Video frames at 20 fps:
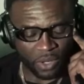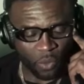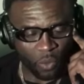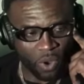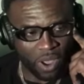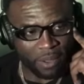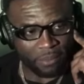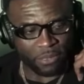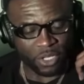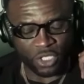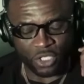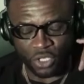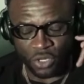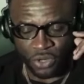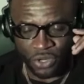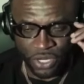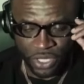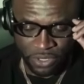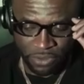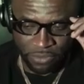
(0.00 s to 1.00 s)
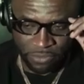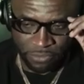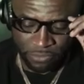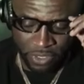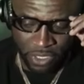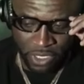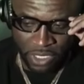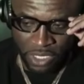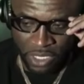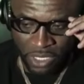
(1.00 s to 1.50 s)
why majority of
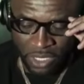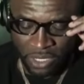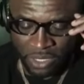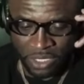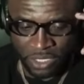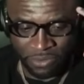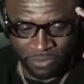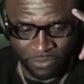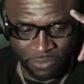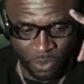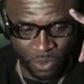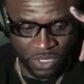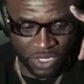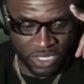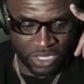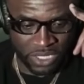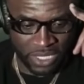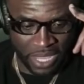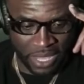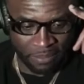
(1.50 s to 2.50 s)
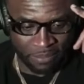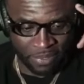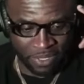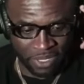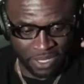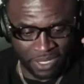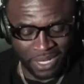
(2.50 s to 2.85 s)
uh, divorces happen.